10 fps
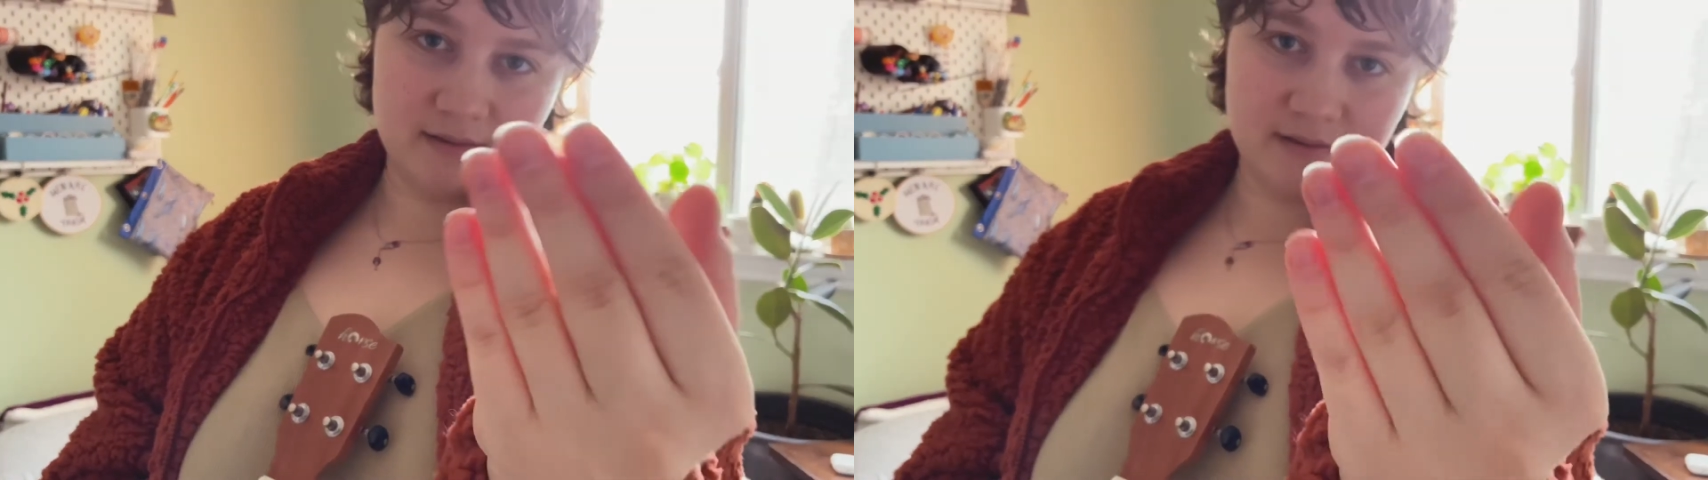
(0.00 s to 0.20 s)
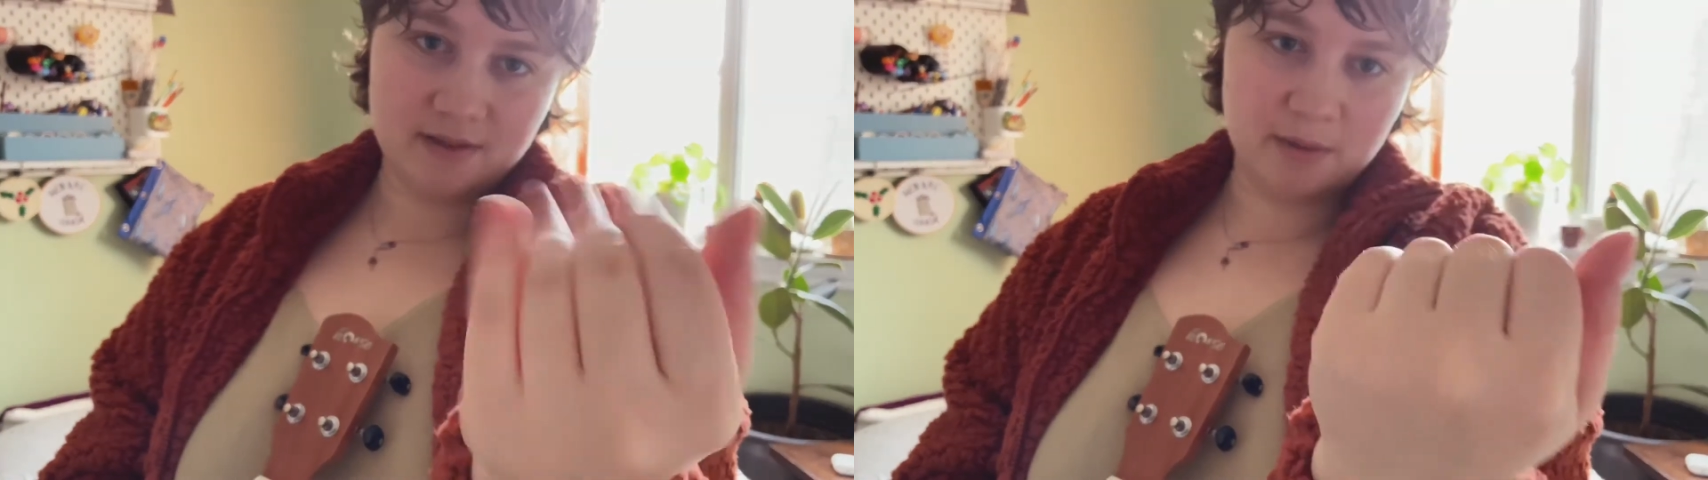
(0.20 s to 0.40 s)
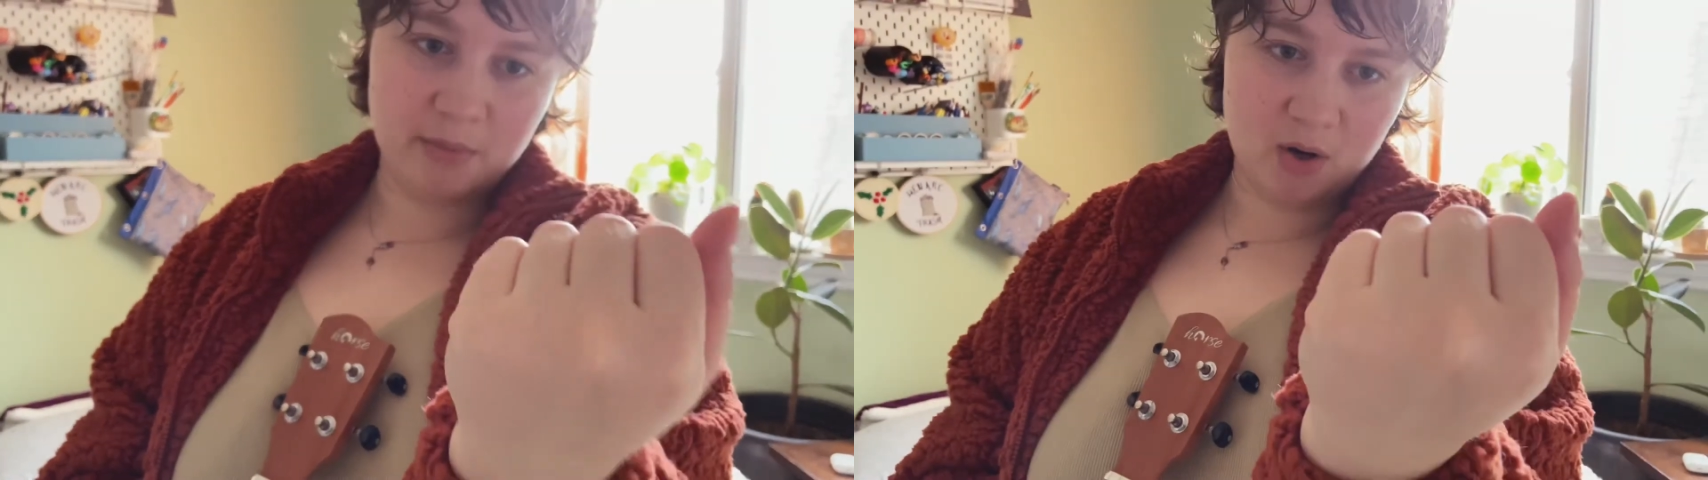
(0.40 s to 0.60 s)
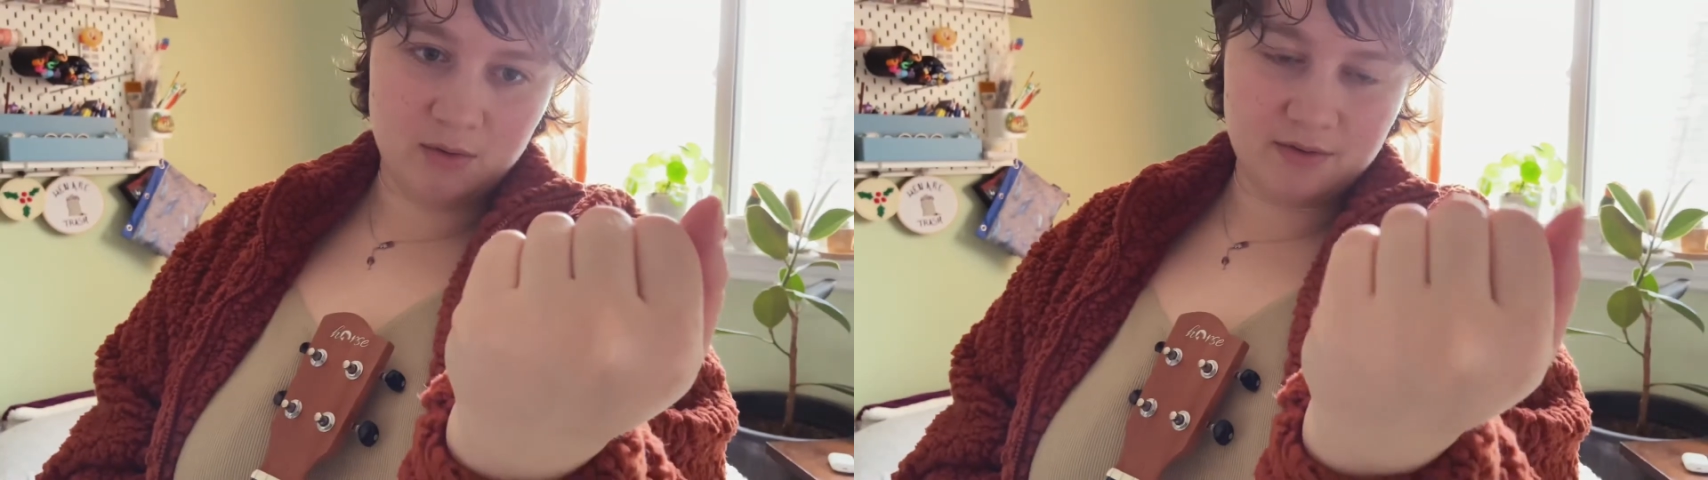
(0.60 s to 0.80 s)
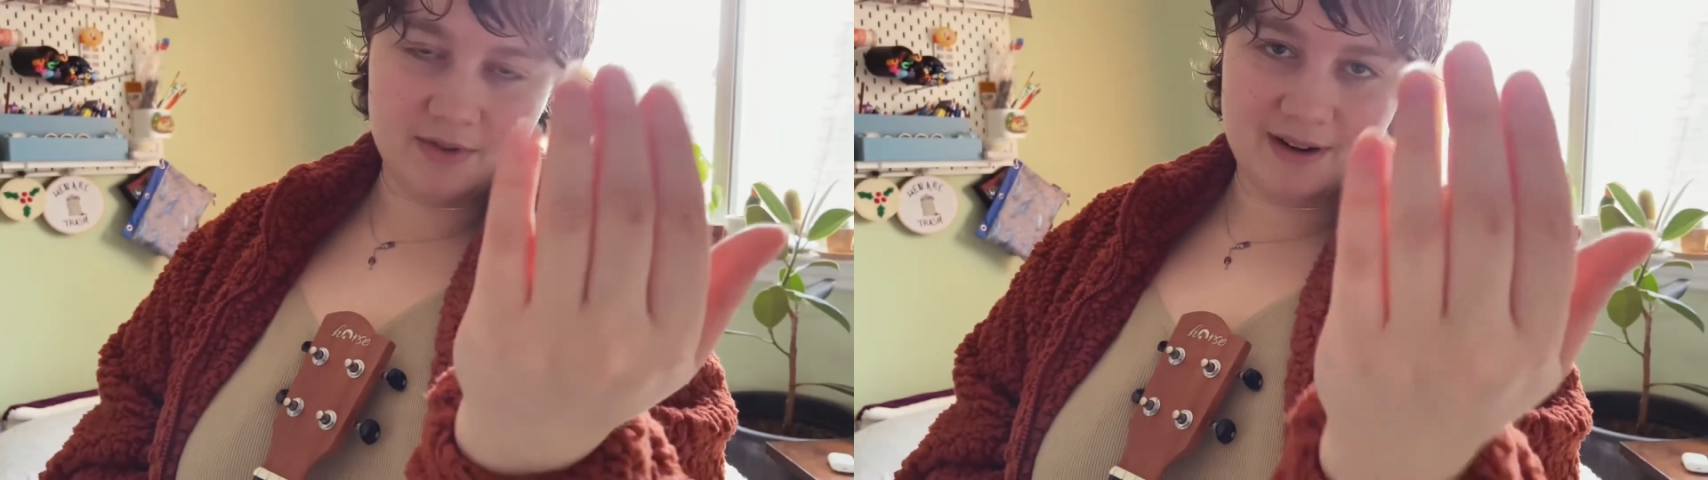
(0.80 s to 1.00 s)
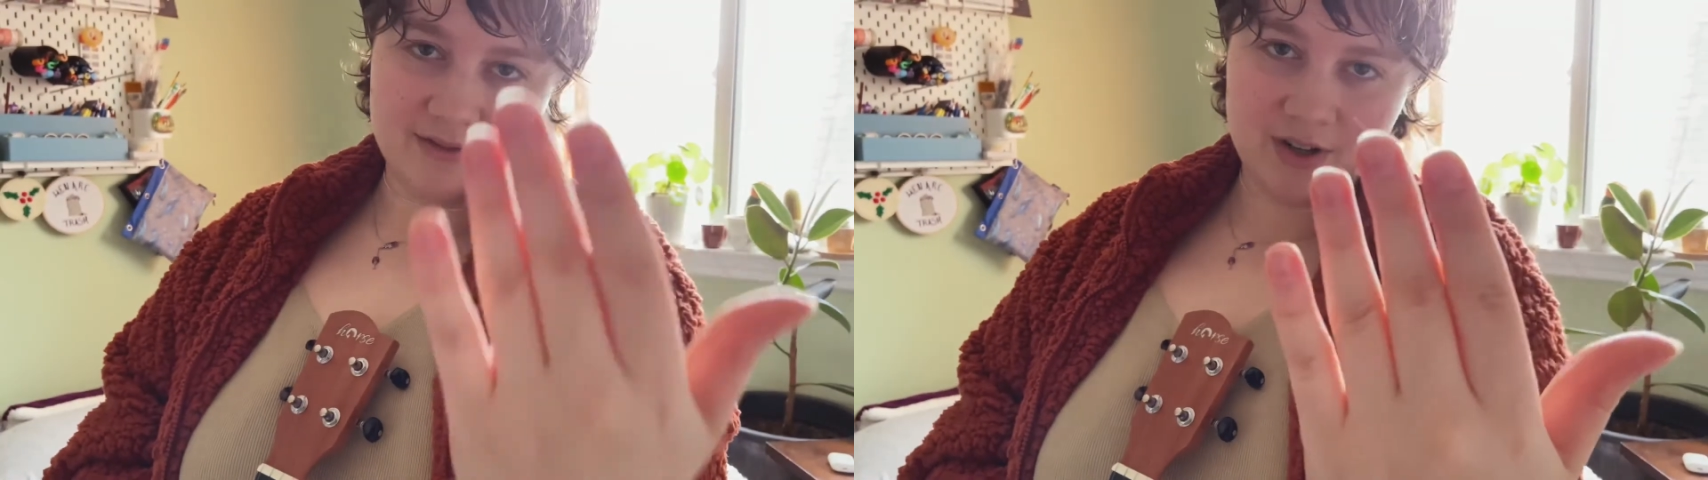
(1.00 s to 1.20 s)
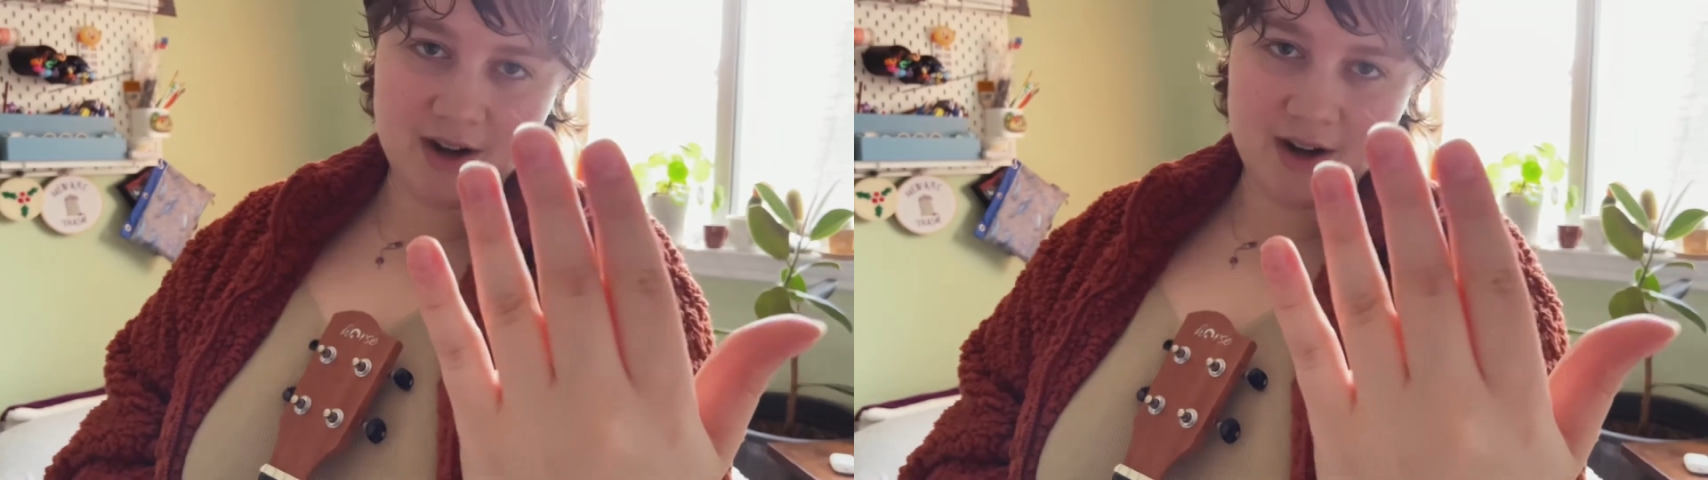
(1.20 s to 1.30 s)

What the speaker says: the bone, whatever,